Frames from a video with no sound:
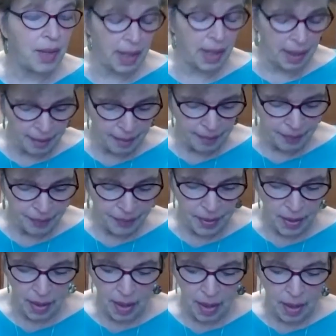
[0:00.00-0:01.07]
Okay.
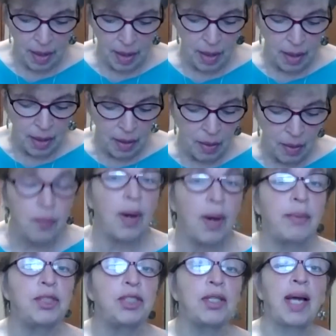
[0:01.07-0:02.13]

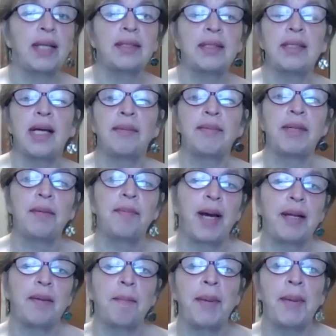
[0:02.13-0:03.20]
What would you like to tell me
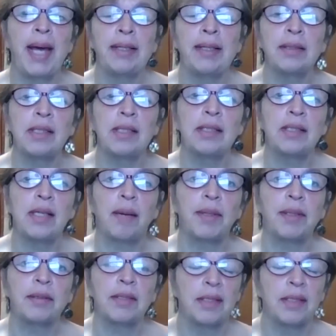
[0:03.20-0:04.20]
about a penalty double?